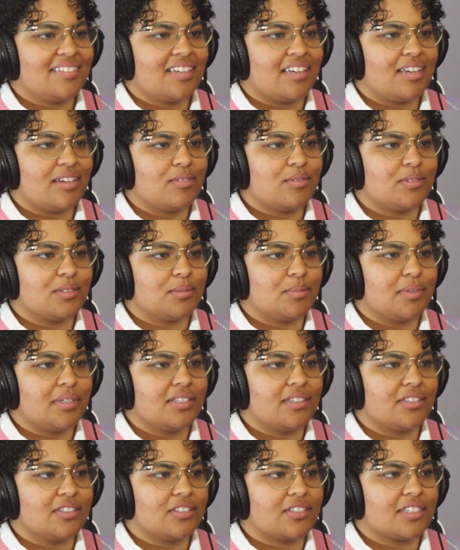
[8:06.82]
Ava's
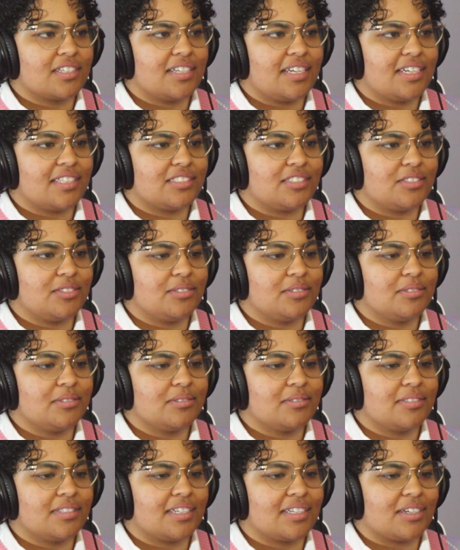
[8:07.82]
been looking at
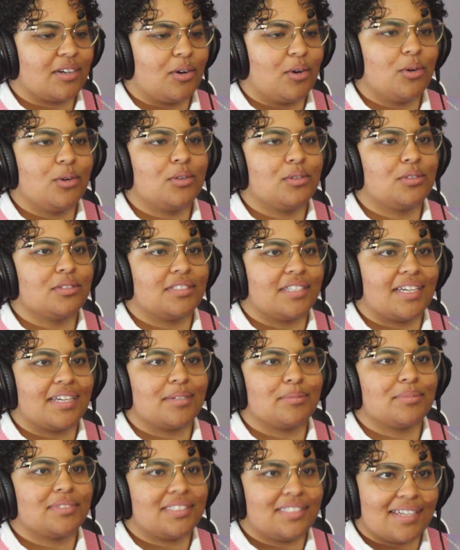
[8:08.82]
you like a whole
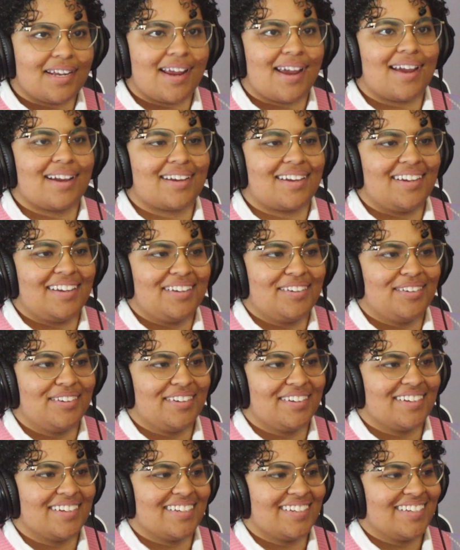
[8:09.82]
damn snack.
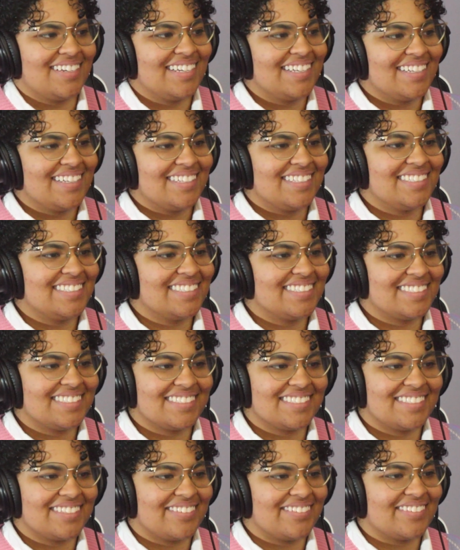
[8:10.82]
You
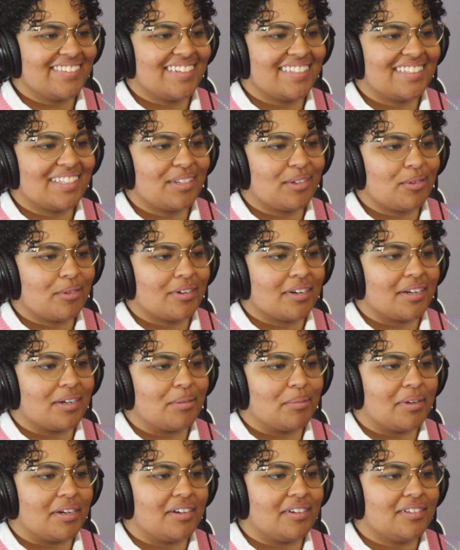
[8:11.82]
have nothing to worry
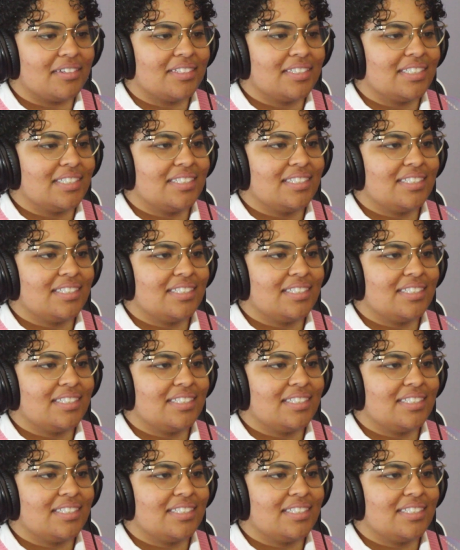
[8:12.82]
about.